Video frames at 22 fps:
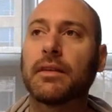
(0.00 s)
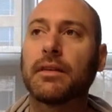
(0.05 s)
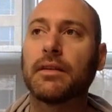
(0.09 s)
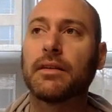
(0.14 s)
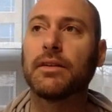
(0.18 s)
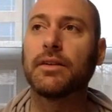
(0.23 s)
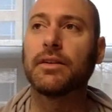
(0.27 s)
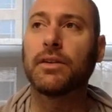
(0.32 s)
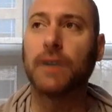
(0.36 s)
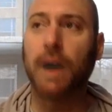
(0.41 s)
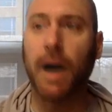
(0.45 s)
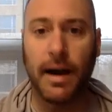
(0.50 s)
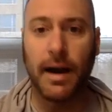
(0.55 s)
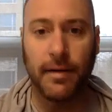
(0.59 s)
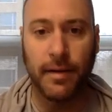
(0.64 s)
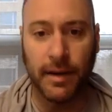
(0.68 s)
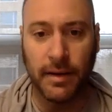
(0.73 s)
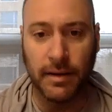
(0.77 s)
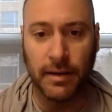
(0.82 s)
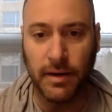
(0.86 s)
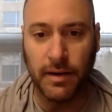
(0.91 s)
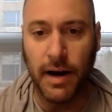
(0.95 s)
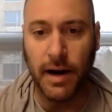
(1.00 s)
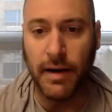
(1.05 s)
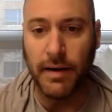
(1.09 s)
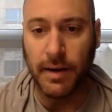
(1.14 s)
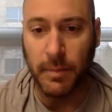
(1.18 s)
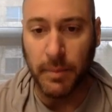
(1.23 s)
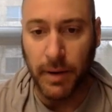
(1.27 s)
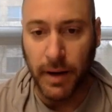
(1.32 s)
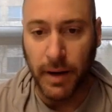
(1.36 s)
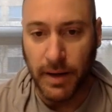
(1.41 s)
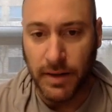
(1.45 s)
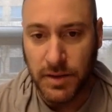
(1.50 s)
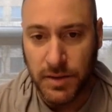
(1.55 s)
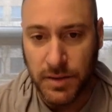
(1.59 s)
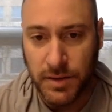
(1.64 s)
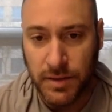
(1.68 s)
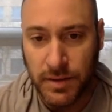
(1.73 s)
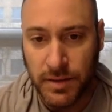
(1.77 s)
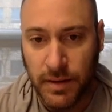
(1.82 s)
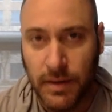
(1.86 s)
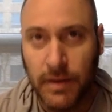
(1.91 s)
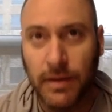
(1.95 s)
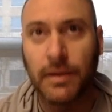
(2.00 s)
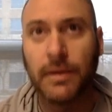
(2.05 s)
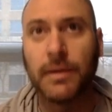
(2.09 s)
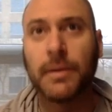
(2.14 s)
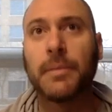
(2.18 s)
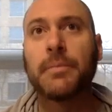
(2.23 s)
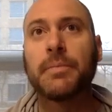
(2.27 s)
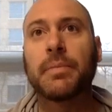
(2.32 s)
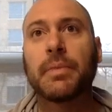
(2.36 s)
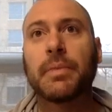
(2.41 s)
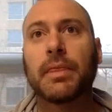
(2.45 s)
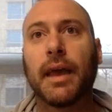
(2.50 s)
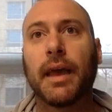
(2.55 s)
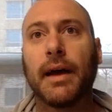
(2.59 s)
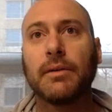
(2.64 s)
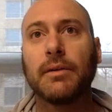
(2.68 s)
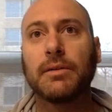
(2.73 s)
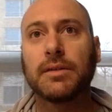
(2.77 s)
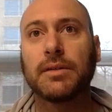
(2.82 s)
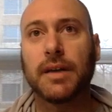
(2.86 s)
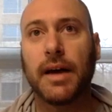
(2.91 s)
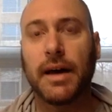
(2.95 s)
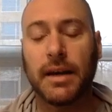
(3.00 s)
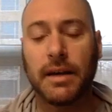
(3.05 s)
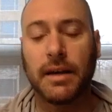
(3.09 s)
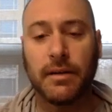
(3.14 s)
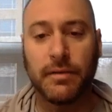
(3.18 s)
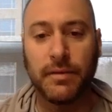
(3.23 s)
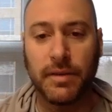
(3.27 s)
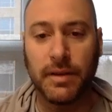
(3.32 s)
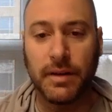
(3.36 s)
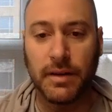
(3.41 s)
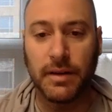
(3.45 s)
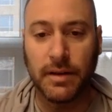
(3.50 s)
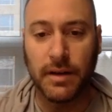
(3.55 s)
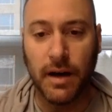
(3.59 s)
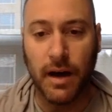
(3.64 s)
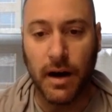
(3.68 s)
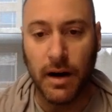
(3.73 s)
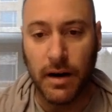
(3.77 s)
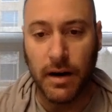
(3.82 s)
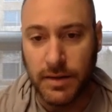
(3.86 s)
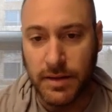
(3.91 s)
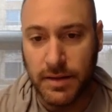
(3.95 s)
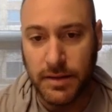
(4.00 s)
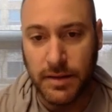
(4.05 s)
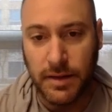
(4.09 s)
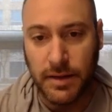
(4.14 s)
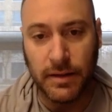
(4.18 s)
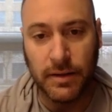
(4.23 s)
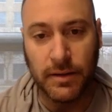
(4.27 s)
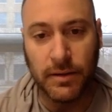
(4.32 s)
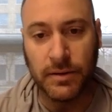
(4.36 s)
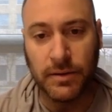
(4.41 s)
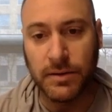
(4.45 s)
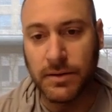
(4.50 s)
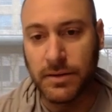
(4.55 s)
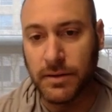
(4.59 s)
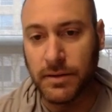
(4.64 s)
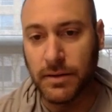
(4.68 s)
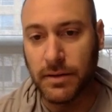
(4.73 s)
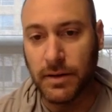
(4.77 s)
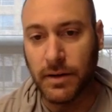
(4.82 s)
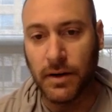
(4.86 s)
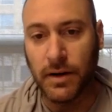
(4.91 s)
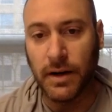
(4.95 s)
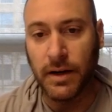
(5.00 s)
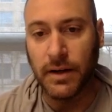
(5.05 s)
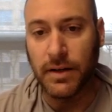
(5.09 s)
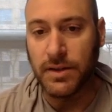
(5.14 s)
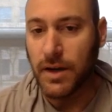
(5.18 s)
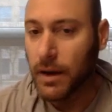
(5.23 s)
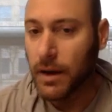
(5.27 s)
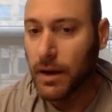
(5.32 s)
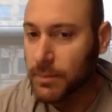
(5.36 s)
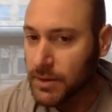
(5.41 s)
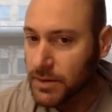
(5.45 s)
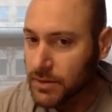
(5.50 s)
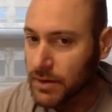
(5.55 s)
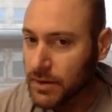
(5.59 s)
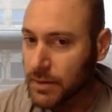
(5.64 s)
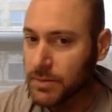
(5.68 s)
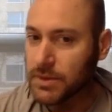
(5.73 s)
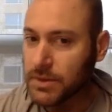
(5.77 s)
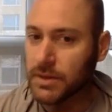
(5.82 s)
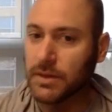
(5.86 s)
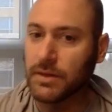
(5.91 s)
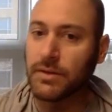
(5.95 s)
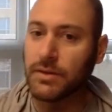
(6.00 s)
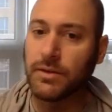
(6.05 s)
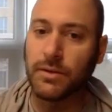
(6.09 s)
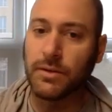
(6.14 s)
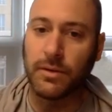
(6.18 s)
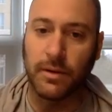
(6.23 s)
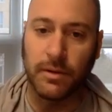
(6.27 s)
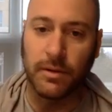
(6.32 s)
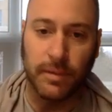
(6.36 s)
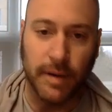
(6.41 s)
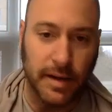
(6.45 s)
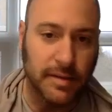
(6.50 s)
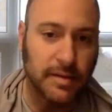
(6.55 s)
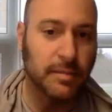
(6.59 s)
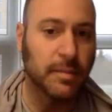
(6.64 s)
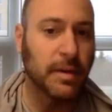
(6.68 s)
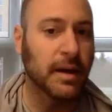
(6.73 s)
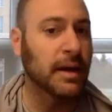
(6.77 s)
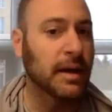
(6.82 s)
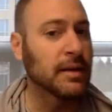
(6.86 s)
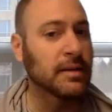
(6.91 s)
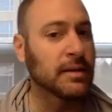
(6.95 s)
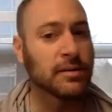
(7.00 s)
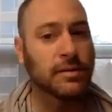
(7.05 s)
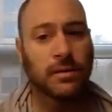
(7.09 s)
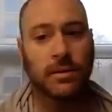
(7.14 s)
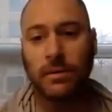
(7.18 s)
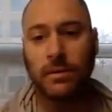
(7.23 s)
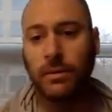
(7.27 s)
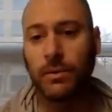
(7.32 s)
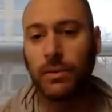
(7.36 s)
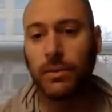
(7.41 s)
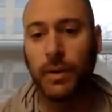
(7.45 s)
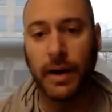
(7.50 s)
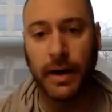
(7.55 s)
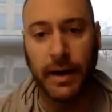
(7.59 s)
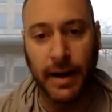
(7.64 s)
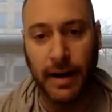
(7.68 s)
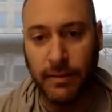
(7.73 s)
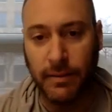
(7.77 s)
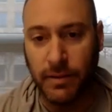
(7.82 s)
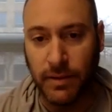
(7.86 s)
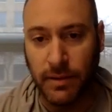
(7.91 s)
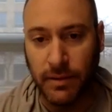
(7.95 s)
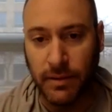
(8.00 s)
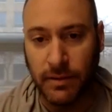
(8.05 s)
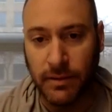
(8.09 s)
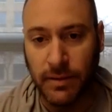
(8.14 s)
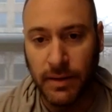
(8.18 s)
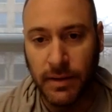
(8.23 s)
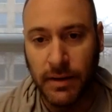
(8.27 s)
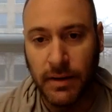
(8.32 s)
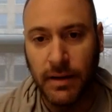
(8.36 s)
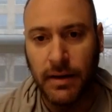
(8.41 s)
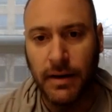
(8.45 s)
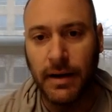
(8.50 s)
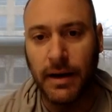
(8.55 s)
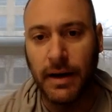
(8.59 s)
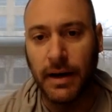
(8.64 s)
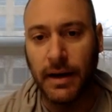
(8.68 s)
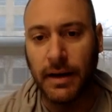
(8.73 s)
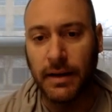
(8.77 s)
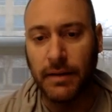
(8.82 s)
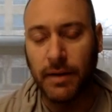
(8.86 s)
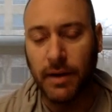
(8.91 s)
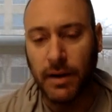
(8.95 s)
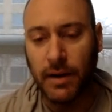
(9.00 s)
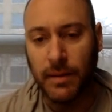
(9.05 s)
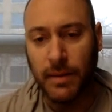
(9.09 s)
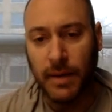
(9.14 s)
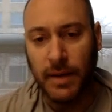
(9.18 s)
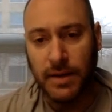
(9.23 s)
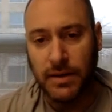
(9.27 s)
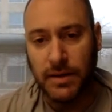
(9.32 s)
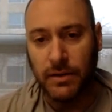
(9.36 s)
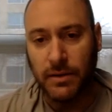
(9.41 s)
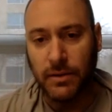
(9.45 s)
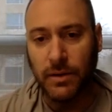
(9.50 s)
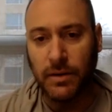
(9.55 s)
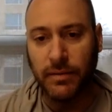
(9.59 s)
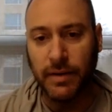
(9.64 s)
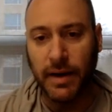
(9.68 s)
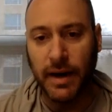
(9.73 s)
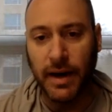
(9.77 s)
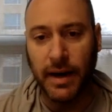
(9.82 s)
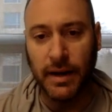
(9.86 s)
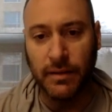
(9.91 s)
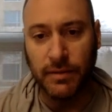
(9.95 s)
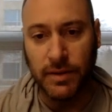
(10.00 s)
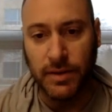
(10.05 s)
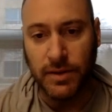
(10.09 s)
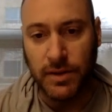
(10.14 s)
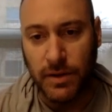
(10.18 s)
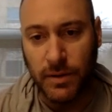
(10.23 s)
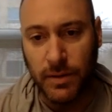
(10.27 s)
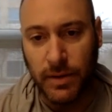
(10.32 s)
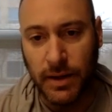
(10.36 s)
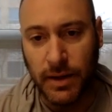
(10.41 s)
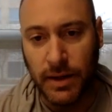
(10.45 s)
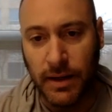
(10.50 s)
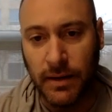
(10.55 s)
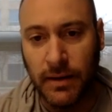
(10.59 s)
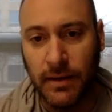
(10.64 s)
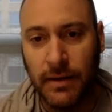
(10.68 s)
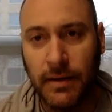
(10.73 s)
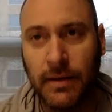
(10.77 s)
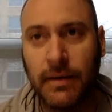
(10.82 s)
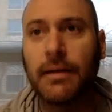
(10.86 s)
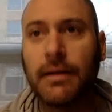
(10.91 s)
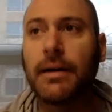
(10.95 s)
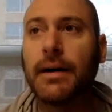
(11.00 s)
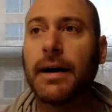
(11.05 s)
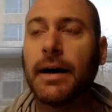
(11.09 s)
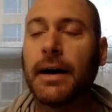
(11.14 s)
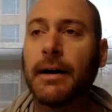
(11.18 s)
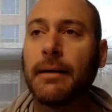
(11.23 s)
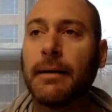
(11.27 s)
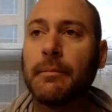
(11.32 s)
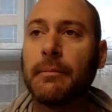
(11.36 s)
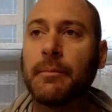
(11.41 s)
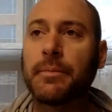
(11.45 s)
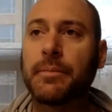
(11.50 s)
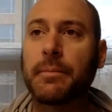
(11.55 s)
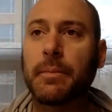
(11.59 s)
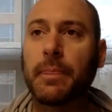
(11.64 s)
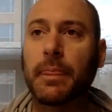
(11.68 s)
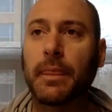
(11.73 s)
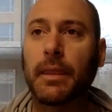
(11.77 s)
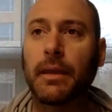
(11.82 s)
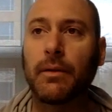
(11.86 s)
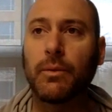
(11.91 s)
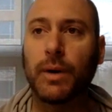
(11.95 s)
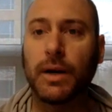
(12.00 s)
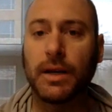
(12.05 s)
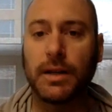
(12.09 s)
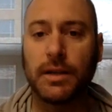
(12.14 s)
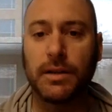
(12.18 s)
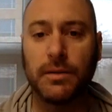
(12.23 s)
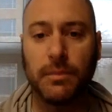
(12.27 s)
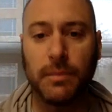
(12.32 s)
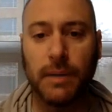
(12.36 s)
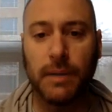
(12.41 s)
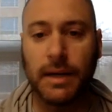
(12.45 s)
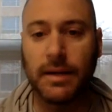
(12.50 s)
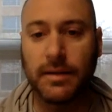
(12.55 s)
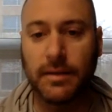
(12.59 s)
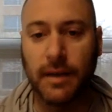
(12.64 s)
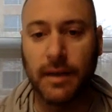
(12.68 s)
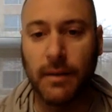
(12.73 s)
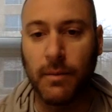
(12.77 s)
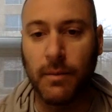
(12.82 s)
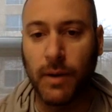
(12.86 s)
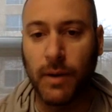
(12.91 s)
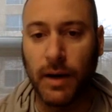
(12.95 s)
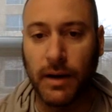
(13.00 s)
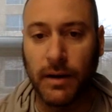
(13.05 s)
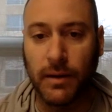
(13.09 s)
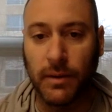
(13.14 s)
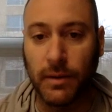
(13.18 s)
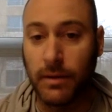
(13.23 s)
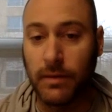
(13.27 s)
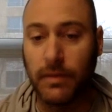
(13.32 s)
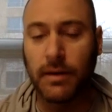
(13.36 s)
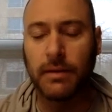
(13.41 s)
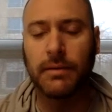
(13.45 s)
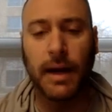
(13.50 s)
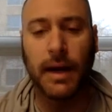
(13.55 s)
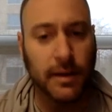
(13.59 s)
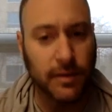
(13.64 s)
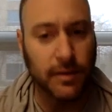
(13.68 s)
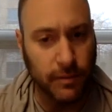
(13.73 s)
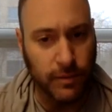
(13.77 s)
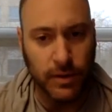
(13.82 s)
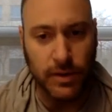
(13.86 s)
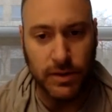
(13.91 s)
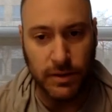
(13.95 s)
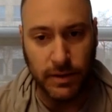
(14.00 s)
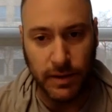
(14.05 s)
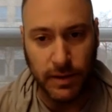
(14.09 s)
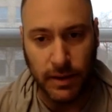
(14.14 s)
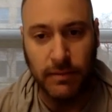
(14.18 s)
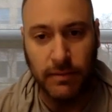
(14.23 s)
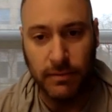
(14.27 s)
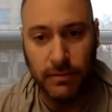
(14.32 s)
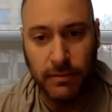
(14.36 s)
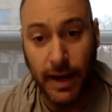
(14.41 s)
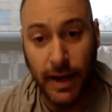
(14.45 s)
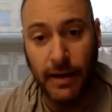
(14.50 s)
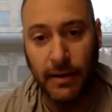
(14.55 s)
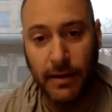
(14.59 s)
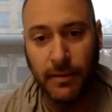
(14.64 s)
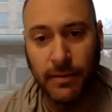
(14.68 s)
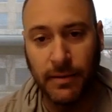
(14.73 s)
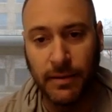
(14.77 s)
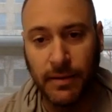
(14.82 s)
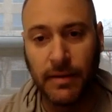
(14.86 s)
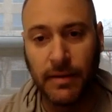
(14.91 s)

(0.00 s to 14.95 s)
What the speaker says: You're hiring a bunch. Outside of the hard skills on job descriptions or resumes or whatever, you've already mentioned the core value of ingenuity. When you meet someone, or I guess virtually now,